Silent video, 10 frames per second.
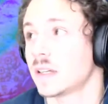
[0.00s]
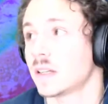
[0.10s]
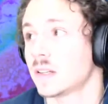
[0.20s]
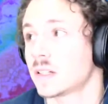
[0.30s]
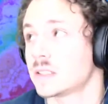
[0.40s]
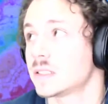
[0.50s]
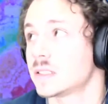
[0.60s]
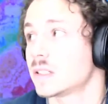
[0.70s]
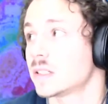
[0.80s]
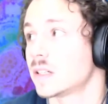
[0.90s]
either
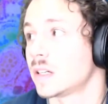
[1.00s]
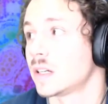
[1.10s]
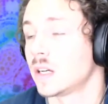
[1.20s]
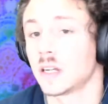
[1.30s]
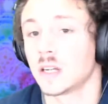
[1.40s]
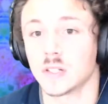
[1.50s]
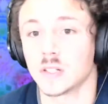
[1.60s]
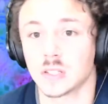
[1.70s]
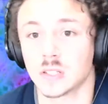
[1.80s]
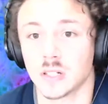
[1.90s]
consider
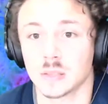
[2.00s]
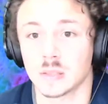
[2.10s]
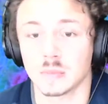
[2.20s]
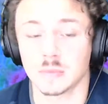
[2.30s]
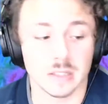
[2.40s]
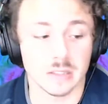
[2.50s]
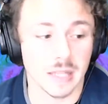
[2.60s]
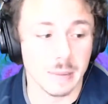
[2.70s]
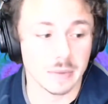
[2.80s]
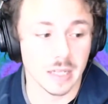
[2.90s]
returning the
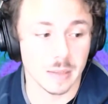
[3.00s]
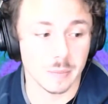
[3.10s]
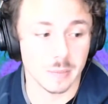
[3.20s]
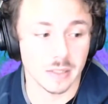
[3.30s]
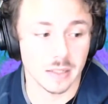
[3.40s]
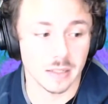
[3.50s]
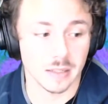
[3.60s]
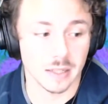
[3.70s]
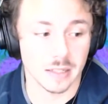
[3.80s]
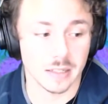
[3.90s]
laptop and getting
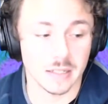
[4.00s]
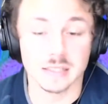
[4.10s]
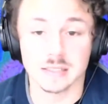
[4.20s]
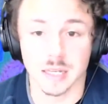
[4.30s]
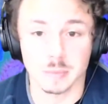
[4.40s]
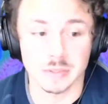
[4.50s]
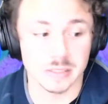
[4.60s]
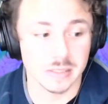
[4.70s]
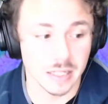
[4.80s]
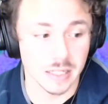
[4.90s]
a desktop
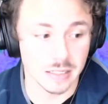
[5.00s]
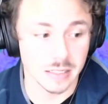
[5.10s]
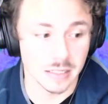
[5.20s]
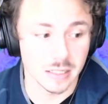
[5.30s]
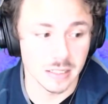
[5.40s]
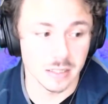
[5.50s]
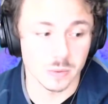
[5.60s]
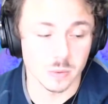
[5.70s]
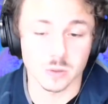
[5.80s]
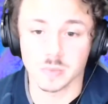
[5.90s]
instead, which
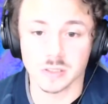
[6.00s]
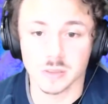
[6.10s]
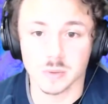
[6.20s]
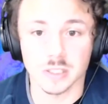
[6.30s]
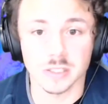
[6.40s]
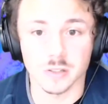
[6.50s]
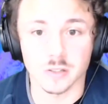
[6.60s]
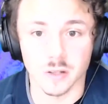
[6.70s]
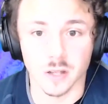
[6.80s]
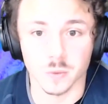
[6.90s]
would be so much easier in a
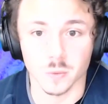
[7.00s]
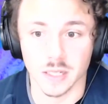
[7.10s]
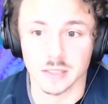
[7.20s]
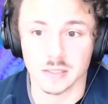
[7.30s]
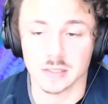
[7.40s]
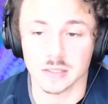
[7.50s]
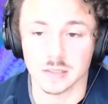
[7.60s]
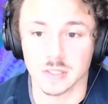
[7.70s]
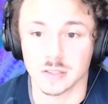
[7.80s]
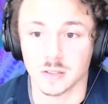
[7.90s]
lot of ways, but
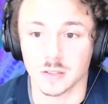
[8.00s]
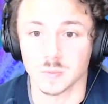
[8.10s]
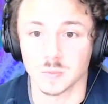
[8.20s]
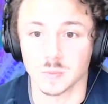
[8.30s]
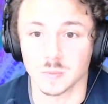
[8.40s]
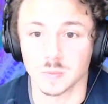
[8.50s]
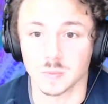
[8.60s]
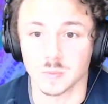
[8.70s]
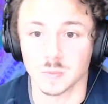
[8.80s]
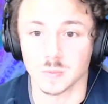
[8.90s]
it's also more
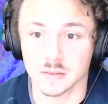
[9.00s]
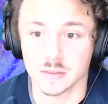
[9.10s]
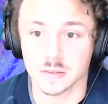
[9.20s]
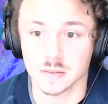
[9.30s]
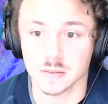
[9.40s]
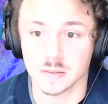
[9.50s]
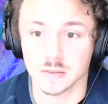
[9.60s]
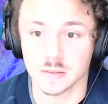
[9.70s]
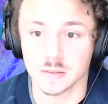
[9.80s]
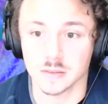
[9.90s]
expensive, and it's
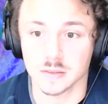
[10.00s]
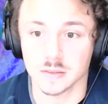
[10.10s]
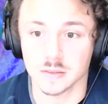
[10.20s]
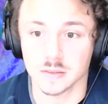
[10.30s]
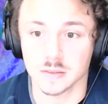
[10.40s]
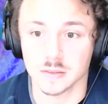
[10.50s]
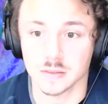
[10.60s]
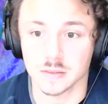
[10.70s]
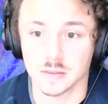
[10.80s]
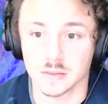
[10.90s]
also